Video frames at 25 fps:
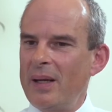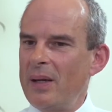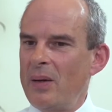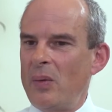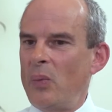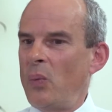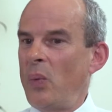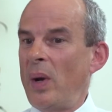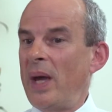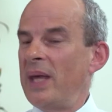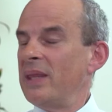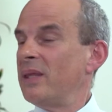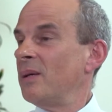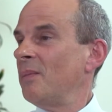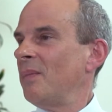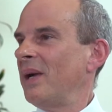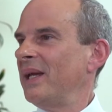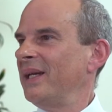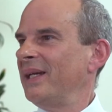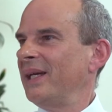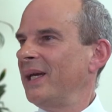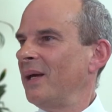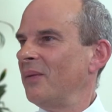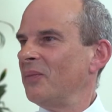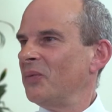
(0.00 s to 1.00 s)
Where the
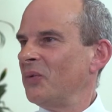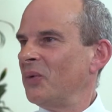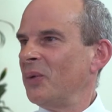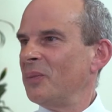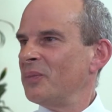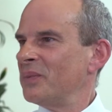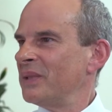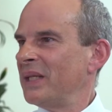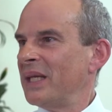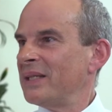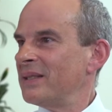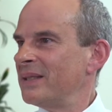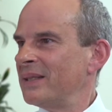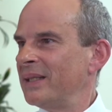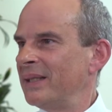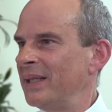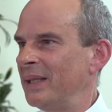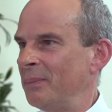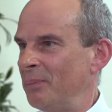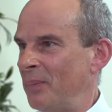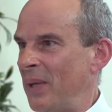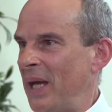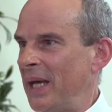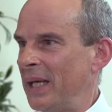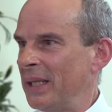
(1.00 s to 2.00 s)
money comes from doesn't
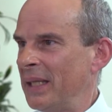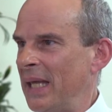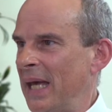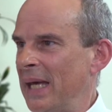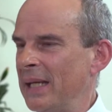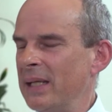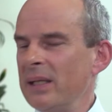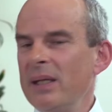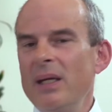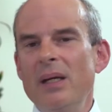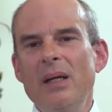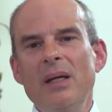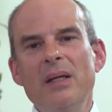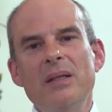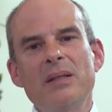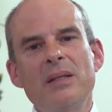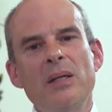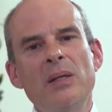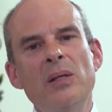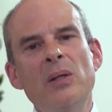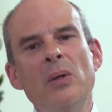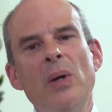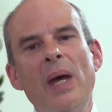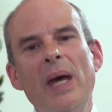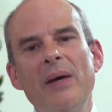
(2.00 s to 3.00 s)
impact that. So
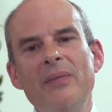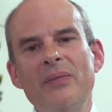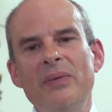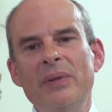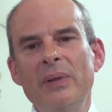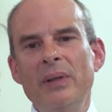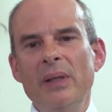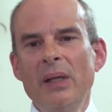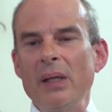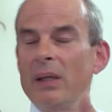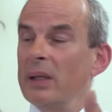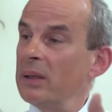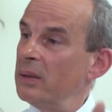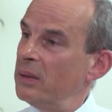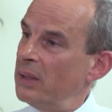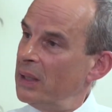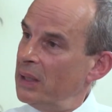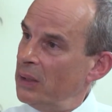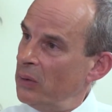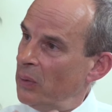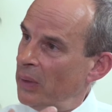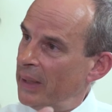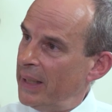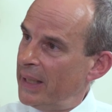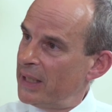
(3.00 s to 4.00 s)
you have to
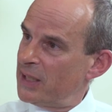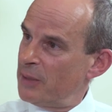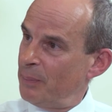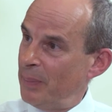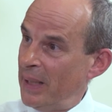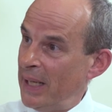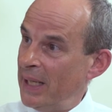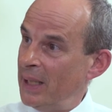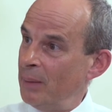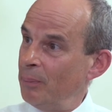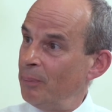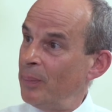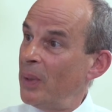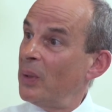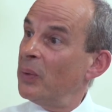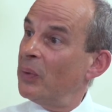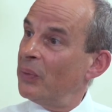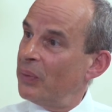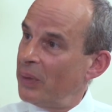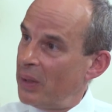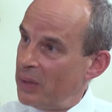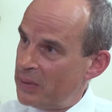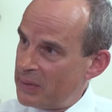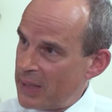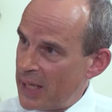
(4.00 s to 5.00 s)
continually explain both
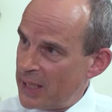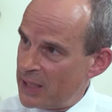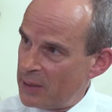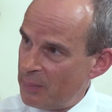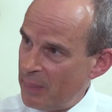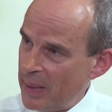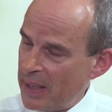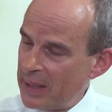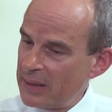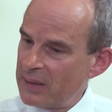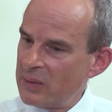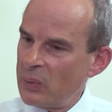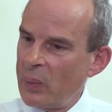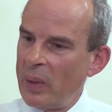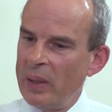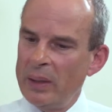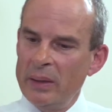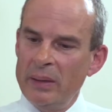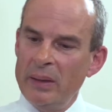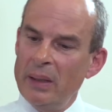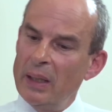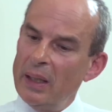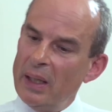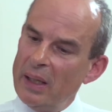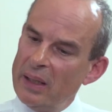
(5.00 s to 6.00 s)
those aspects.
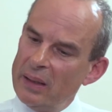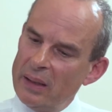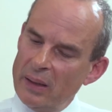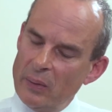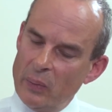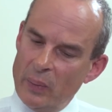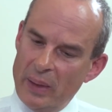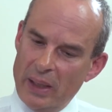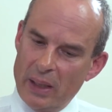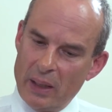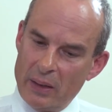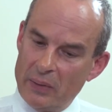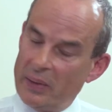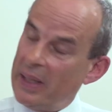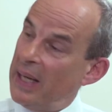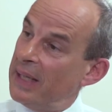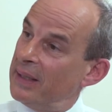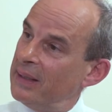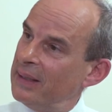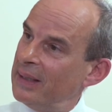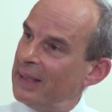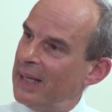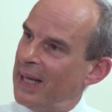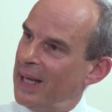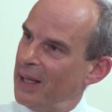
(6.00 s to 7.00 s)
One, that we are
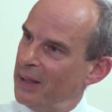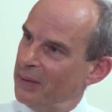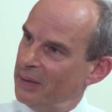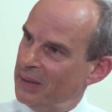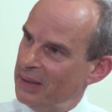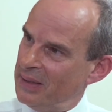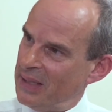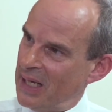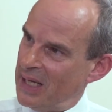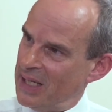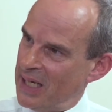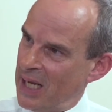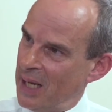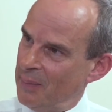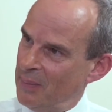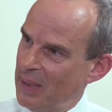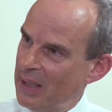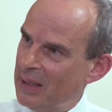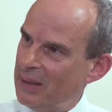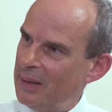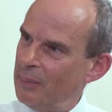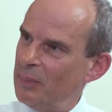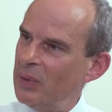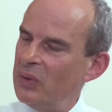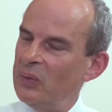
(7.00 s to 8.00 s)
creating a healthy
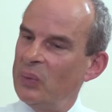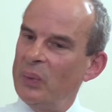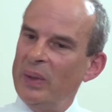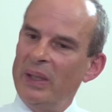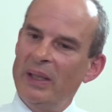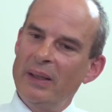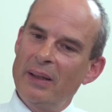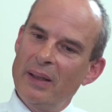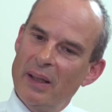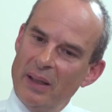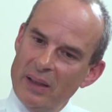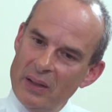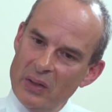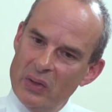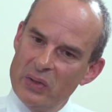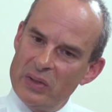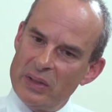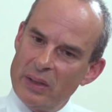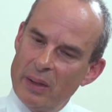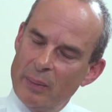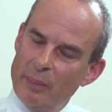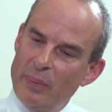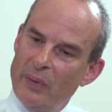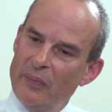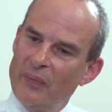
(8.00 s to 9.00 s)
dynamic between
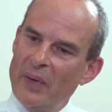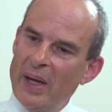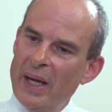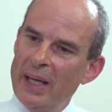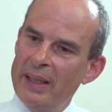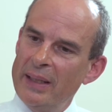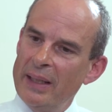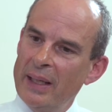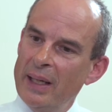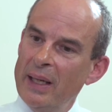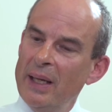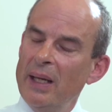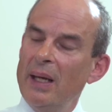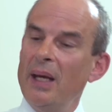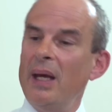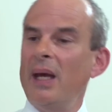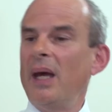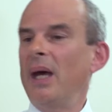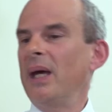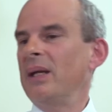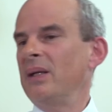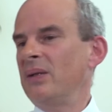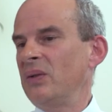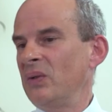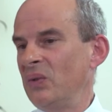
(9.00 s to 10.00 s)
user and provider,
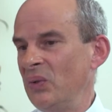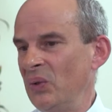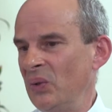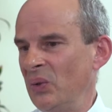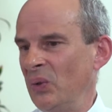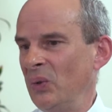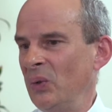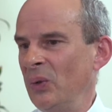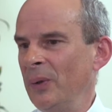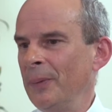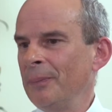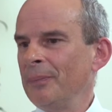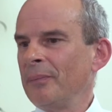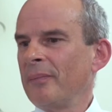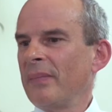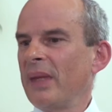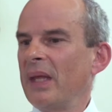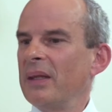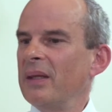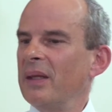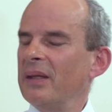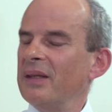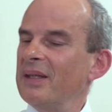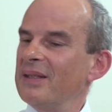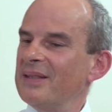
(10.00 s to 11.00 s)
and two,
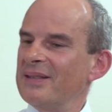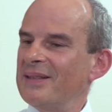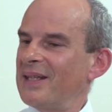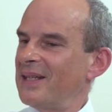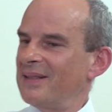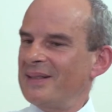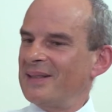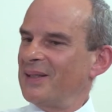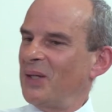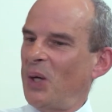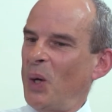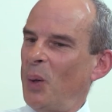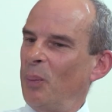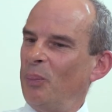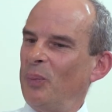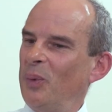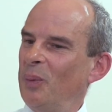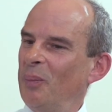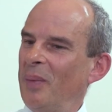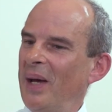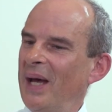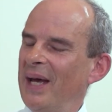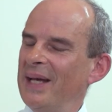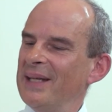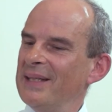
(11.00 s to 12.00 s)
that this doesn't
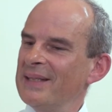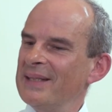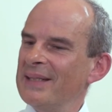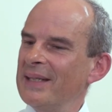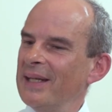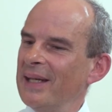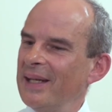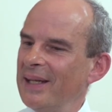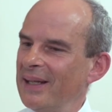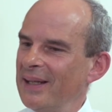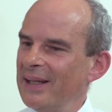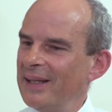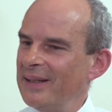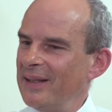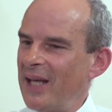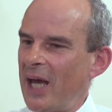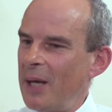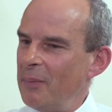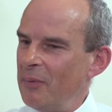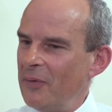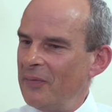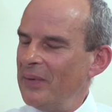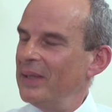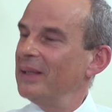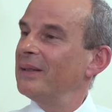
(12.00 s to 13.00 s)
compromise the
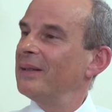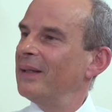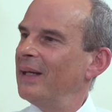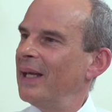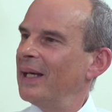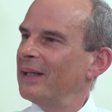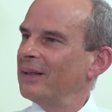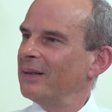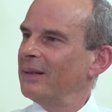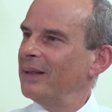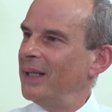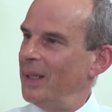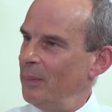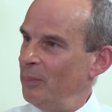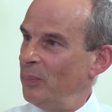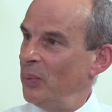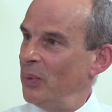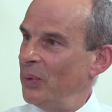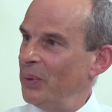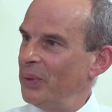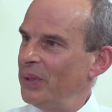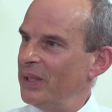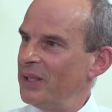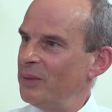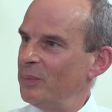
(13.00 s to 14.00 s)
type of intellectual
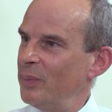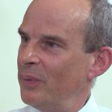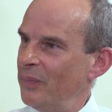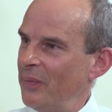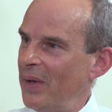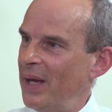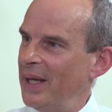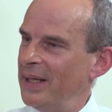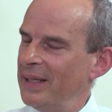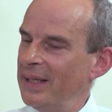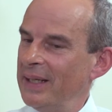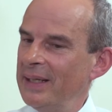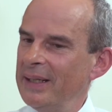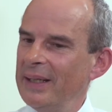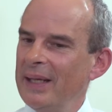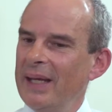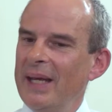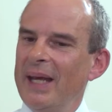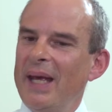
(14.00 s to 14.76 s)
input that's provided.